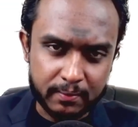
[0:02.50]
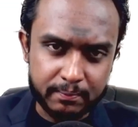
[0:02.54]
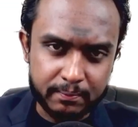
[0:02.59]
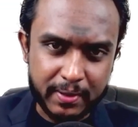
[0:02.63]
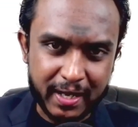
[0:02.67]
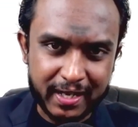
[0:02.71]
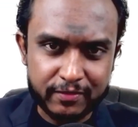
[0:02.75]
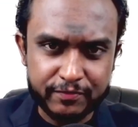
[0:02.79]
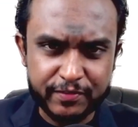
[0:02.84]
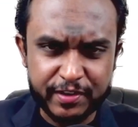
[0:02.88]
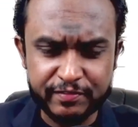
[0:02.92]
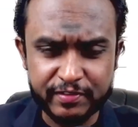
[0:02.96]

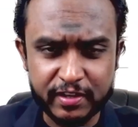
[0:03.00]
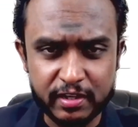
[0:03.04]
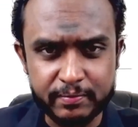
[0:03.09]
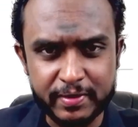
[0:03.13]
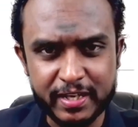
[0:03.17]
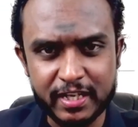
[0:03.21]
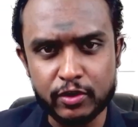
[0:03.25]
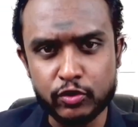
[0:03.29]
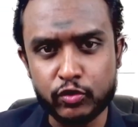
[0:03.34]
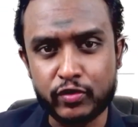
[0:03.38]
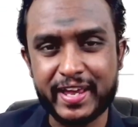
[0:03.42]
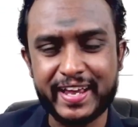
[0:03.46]
back. We will be
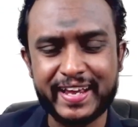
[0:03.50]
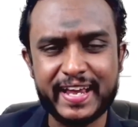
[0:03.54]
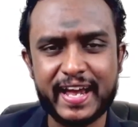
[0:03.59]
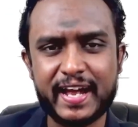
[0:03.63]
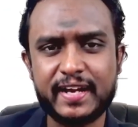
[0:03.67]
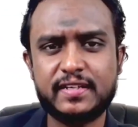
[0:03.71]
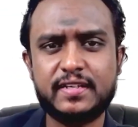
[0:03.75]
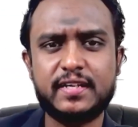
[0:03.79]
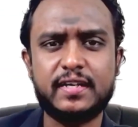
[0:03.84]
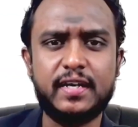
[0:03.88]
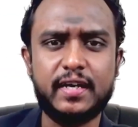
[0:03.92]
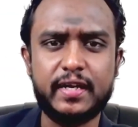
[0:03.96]
looking
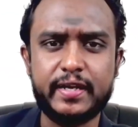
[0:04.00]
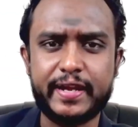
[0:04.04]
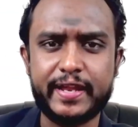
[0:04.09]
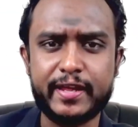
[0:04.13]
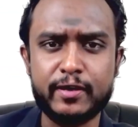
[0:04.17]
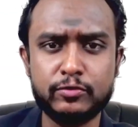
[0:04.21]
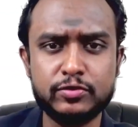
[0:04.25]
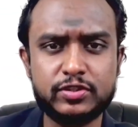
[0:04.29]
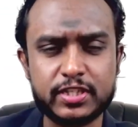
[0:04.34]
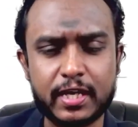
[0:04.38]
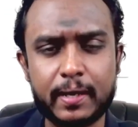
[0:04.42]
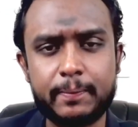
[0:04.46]
at a new
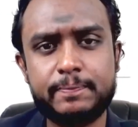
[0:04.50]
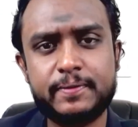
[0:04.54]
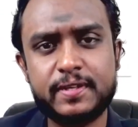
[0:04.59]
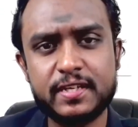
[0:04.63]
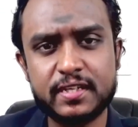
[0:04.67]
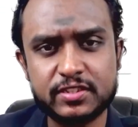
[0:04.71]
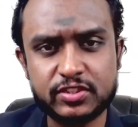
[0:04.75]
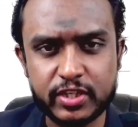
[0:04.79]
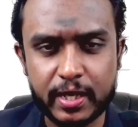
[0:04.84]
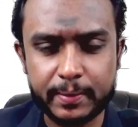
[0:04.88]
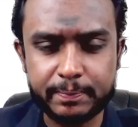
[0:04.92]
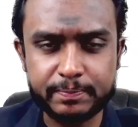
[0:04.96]
chapter,
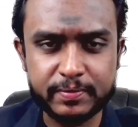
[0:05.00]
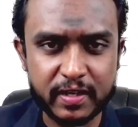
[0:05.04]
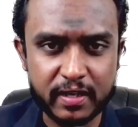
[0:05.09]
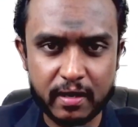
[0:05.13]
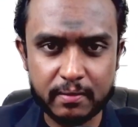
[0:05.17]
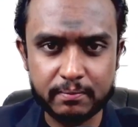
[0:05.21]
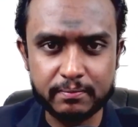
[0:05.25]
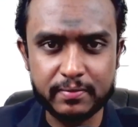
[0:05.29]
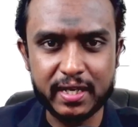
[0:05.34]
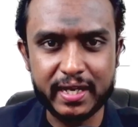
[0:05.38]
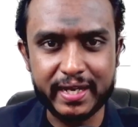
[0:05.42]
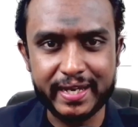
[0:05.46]
chapter
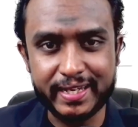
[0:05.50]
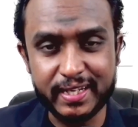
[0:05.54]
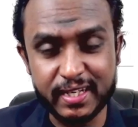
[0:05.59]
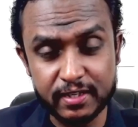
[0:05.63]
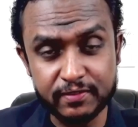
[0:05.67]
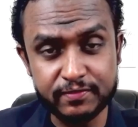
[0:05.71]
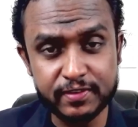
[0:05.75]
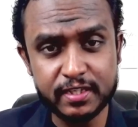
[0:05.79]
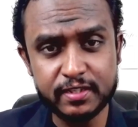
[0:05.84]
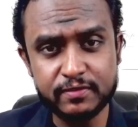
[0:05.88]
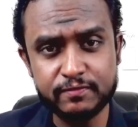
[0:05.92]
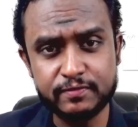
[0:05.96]
number
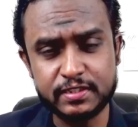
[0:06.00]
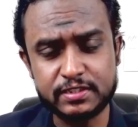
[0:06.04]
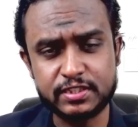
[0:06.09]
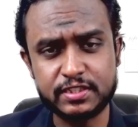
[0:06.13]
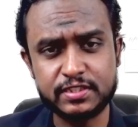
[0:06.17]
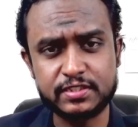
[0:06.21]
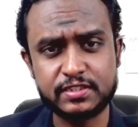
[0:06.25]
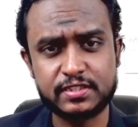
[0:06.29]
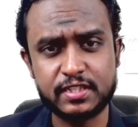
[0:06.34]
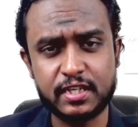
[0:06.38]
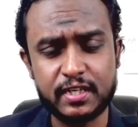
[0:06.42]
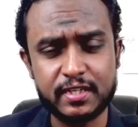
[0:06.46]
11, which
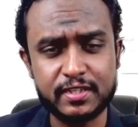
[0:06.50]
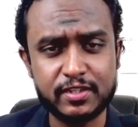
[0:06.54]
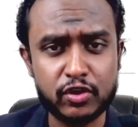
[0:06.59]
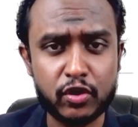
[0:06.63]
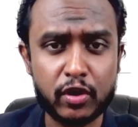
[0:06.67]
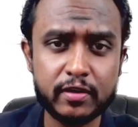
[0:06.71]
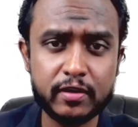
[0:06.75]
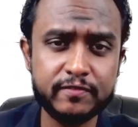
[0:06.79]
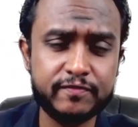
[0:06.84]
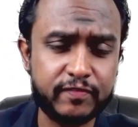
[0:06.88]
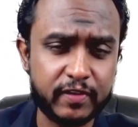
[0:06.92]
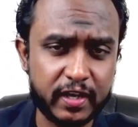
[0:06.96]
is
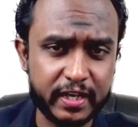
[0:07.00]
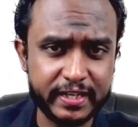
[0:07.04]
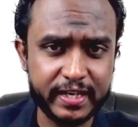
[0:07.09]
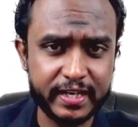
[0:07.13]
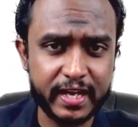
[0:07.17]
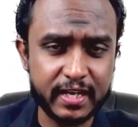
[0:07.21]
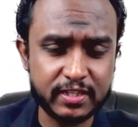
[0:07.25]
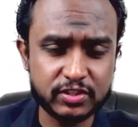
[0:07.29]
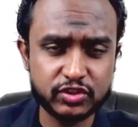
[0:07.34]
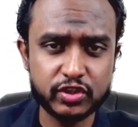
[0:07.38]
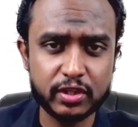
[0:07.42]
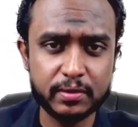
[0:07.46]
non
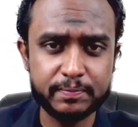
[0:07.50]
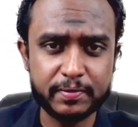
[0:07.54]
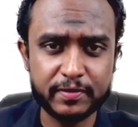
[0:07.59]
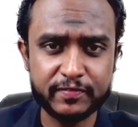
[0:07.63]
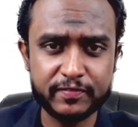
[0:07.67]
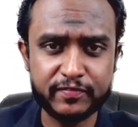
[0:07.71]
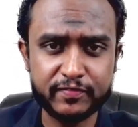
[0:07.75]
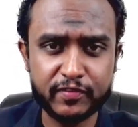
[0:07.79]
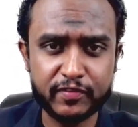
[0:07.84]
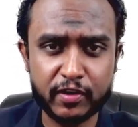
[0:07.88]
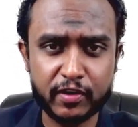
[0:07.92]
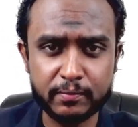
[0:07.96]
financial
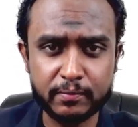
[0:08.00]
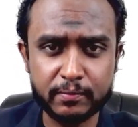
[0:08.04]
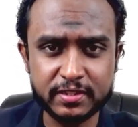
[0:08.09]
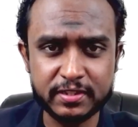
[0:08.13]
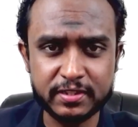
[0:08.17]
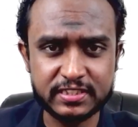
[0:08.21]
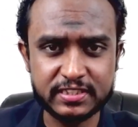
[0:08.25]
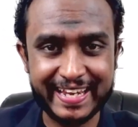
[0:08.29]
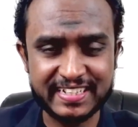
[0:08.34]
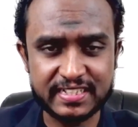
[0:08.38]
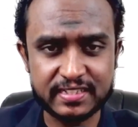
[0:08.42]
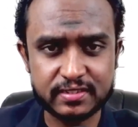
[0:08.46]
performance
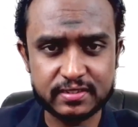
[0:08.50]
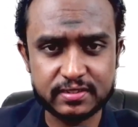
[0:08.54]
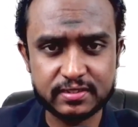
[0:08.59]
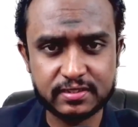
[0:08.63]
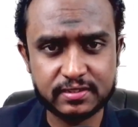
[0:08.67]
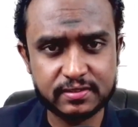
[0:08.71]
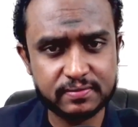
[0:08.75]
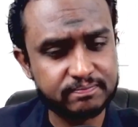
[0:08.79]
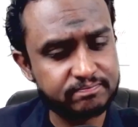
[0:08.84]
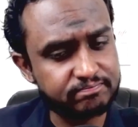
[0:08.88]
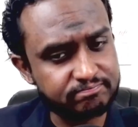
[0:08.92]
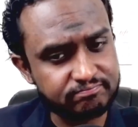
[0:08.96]
indicators.
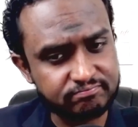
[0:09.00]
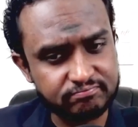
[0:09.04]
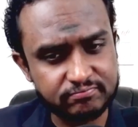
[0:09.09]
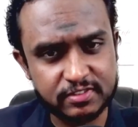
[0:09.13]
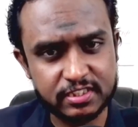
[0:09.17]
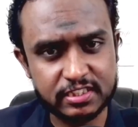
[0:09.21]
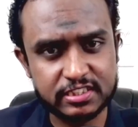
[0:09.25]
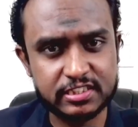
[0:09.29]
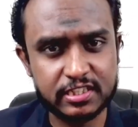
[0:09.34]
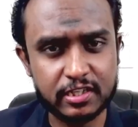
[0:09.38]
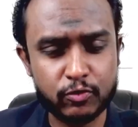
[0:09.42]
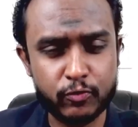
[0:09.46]

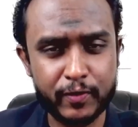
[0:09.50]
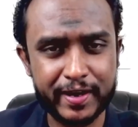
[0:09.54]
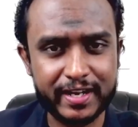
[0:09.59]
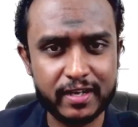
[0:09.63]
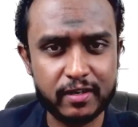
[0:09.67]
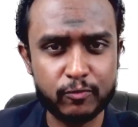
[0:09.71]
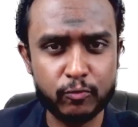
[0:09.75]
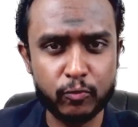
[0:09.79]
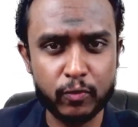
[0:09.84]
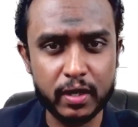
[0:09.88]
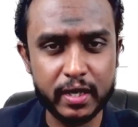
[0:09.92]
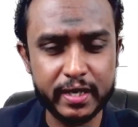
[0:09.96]
Just a quick
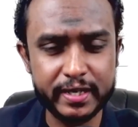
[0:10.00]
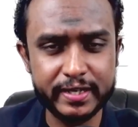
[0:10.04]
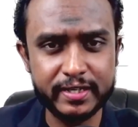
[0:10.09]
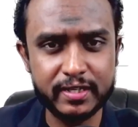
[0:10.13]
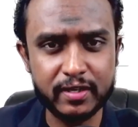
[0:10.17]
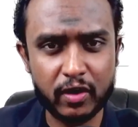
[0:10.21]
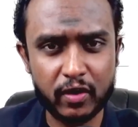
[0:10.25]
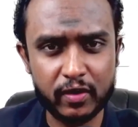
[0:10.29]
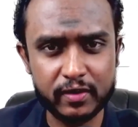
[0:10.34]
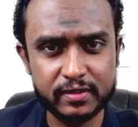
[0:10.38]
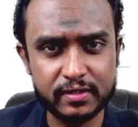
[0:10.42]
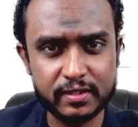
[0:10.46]
word
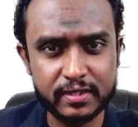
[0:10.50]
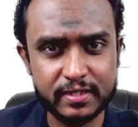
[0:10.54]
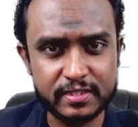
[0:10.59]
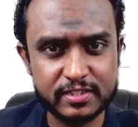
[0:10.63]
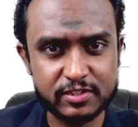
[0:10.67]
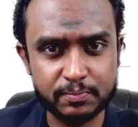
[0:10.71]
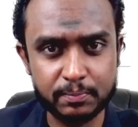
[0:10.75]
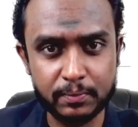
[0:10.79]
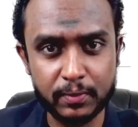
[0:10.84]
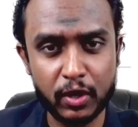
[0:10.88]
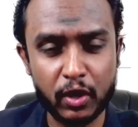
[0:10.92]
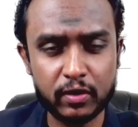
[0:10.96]
on this
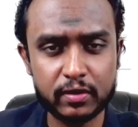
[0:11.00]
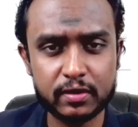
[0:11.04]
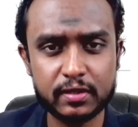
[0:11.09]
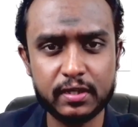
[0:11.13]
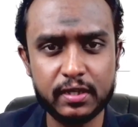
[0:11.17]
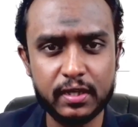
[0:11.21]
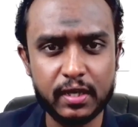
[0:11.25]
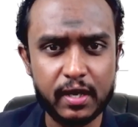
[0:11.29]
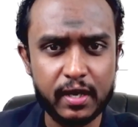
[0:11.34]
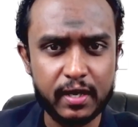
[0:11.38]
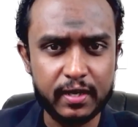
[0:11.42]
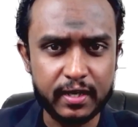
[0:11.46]
block.
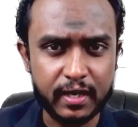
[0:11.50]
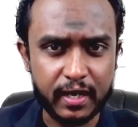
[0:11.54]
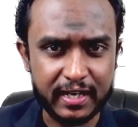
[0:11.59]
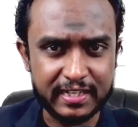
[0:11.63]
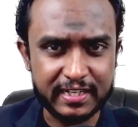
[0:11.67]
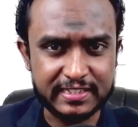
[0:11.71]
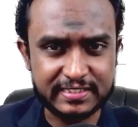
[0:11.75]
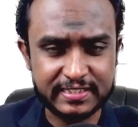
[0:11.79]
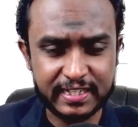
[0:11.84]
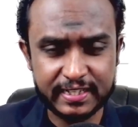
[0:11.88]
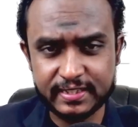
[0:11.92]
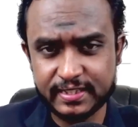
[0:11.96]
I
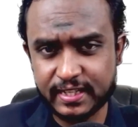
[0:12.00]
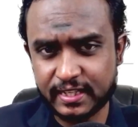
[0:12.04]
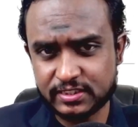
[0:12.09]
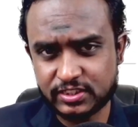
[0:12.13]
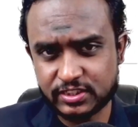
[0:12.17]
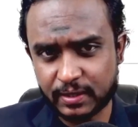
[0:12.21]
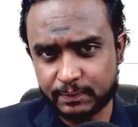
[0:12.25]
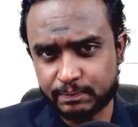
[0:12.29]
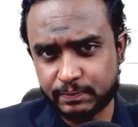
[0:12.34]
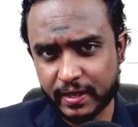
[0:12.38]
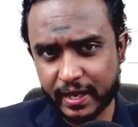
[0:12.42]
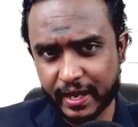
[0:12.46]
said that
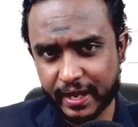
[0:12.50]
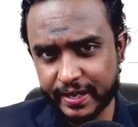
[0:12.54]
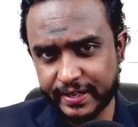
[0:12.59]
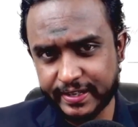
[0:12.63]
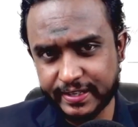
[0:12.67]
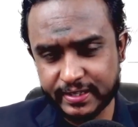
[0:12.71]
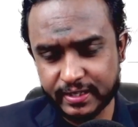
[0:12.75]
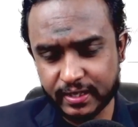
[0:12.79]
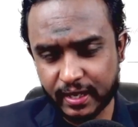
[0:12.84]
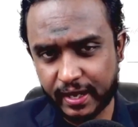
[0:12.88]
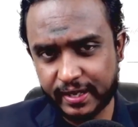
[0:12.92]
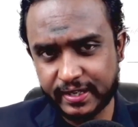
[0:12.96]
chapter 8,
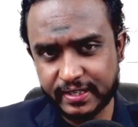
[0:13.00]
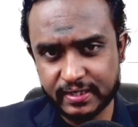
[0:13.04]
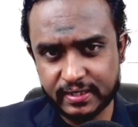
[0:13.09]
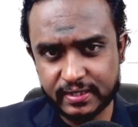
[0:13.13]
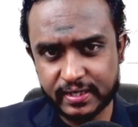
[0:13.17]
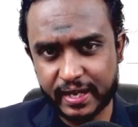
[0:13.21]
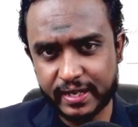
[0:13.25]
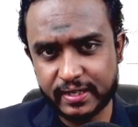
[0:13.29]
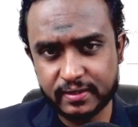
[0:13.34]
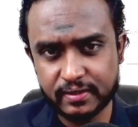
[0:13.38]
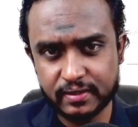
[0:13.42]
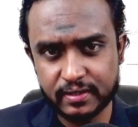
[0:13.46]
9,
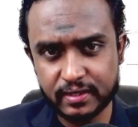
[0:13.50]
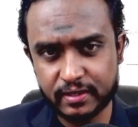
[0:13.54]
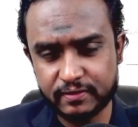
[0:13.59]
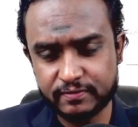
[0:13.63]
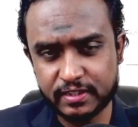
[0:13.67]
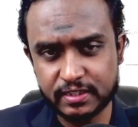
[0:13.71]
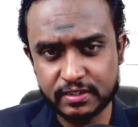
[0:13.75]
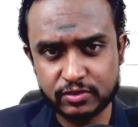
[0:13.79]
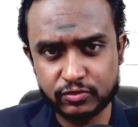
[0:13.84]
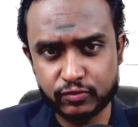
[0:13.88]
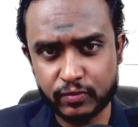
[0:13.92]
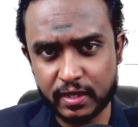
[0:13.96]
10,
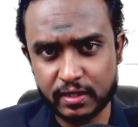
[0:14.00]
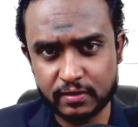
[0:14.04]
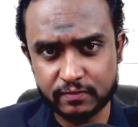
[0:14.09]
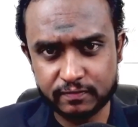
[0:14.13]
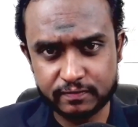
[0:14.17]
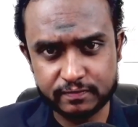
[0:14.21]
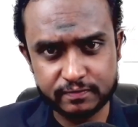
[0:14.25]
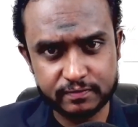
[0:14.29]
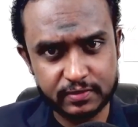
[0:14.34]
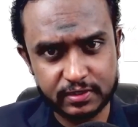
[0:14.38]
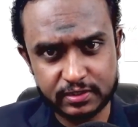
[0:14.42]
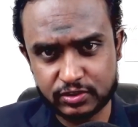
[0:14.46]
11, 12,
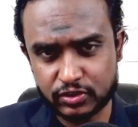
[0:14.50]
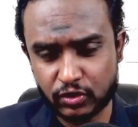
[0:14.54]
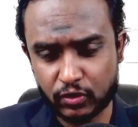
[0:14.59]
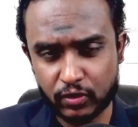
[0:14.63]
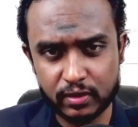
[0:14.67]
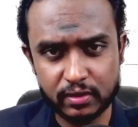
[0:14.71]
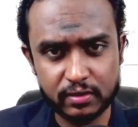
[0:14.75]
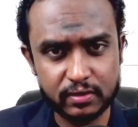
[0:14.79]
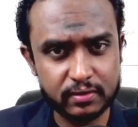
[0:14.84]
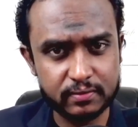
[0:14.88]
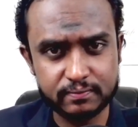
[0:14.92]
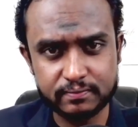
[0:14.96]
it's
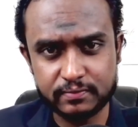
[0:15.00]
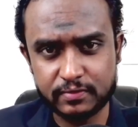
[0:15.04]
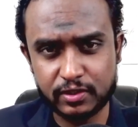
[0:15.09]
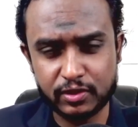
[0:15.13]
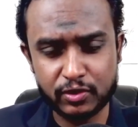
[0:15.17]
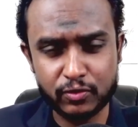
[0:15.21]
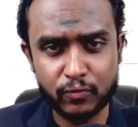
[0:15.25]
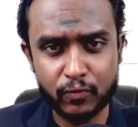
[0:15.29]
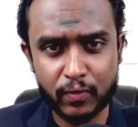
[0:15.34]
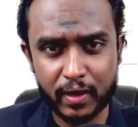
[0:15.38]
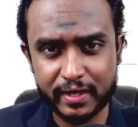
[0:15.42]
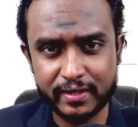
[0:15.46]
all,
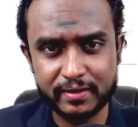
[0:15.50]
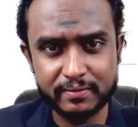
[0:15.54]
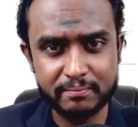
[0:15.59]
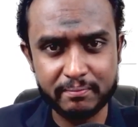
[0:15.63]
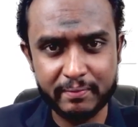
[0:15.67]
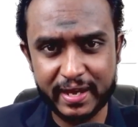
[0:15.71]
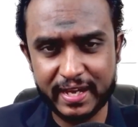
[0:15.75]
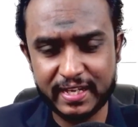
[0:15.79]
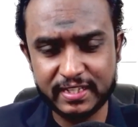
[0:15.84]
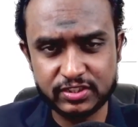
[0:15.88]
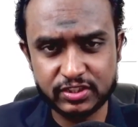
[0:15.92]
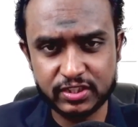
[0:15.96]
one
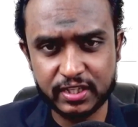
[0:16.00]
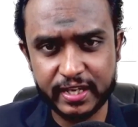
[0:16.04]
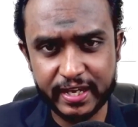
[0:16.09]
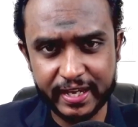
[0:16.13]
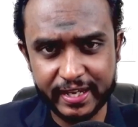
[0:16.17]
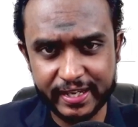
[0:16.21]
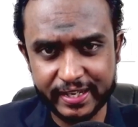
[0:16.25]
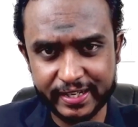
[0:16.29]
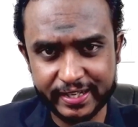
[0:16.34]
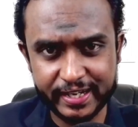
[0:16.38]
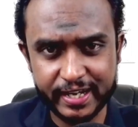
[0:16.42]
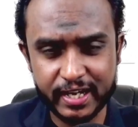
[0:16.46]
major
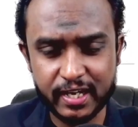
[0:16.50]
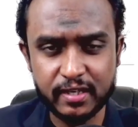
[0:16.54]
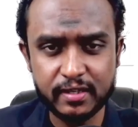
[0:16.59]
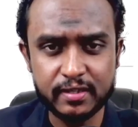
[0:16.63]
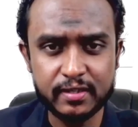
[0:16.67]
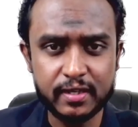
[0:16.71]
area.